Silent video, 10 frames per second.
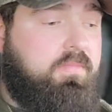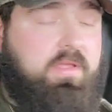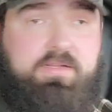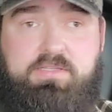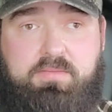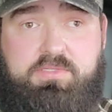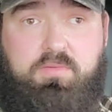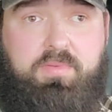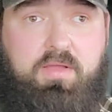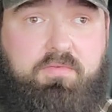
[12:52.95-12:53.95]
Like I said, I'm
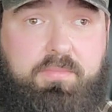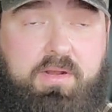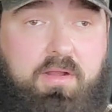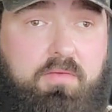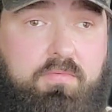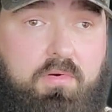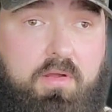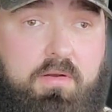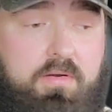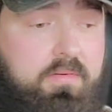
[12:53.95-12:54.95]
still paying for my
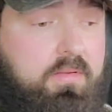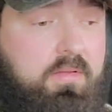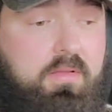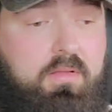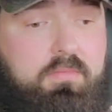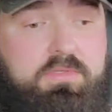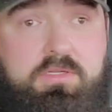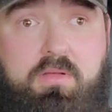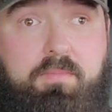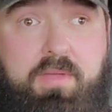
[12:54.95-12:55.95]
9400.
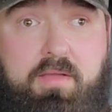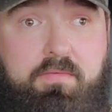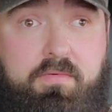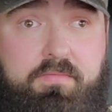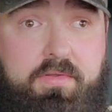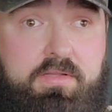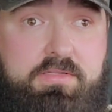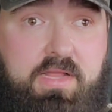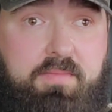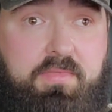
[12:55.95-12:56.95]
I'm paying for this
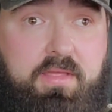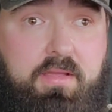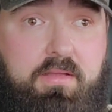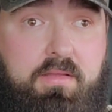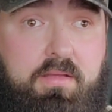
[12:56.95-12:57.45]
damn thing.